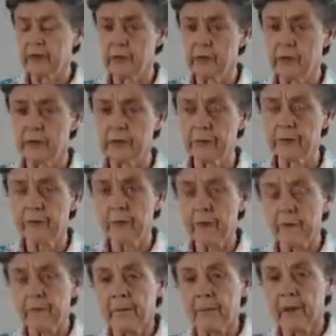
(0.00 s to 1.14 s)
fruit,
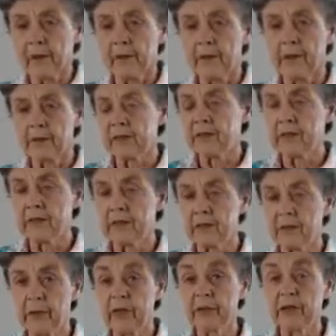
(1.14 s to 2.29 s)
lots of nice
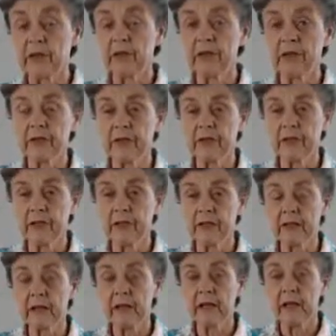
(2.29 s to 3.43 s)
spices, nuts and
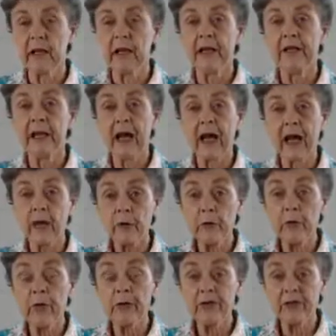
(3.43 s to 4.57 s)
seeds, and how
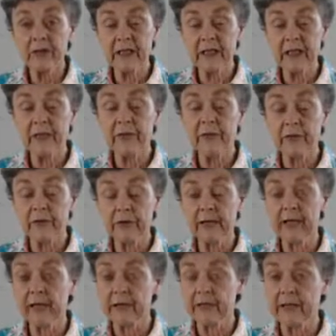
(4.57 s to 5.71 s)
you can see if your
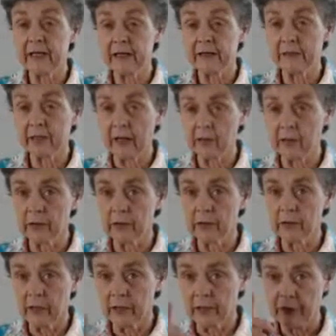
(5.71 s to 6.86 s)
diet is actually
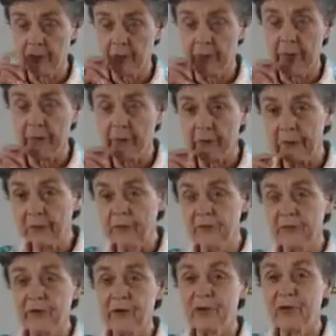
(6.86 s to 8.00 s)
alkaline. Do you remember? Those
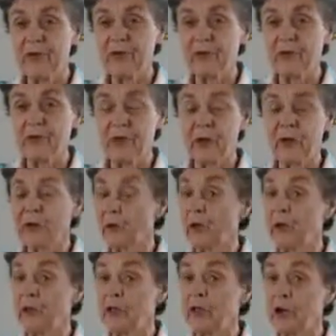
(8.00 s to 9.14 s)
of you who followed my work
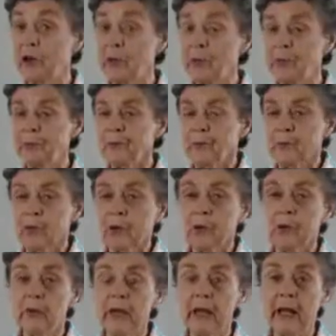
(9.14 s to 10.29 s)
probably know.
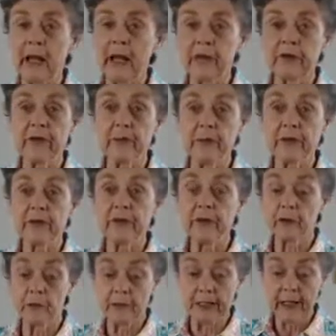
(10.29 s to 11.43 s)
You can actually measure
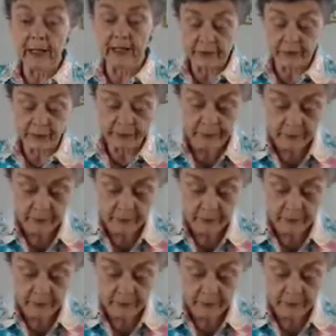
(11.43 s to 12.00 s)
your pH,